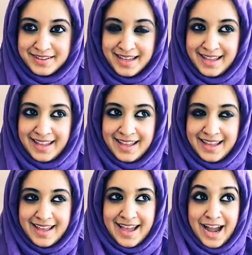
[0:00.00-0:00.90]
Okay,
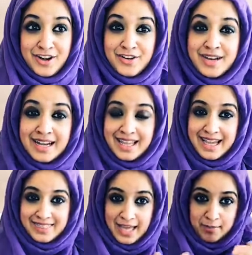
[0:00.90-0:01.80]
and
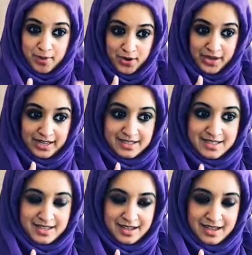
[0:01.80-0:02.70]
luckily at that
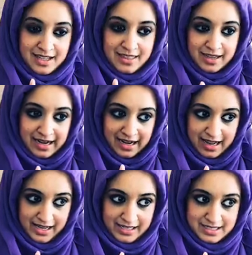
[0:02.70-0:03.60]
point, the
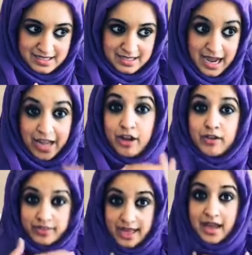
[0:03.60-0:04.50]
client, I
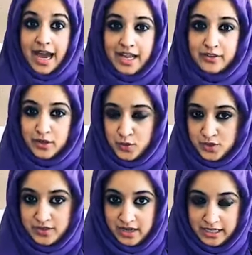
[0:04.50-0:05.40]
got the
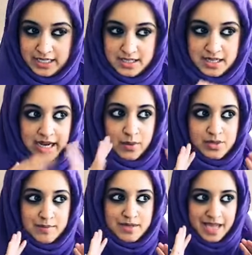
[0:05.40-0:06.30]
coaching that I needed, and I
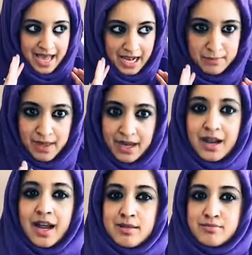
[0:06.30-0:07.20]
was able to help that
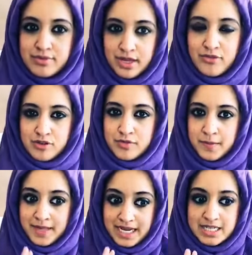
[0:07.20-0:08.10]
client break through
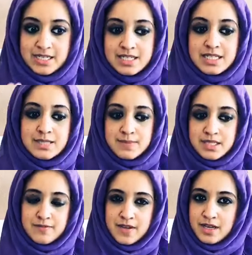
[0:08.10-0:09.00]
from that
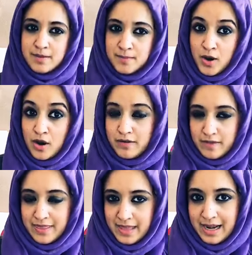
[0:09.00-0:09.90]
specific
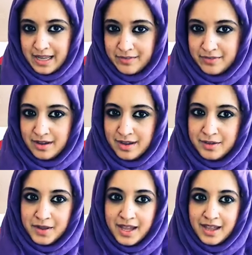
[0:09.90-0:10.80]
part in their life.
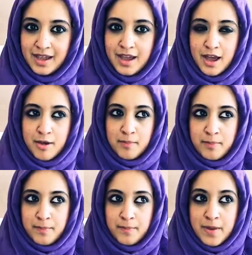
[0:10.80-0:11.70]
Okay,
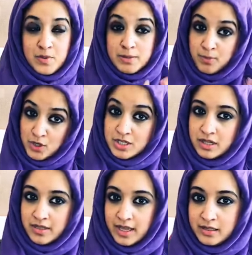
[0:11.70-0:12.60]
it was a
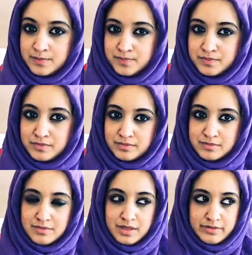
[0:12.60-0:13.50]
personal thing,
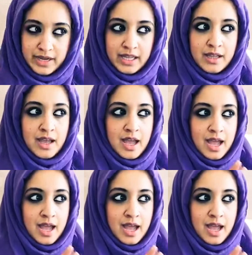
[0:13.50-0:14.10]
right?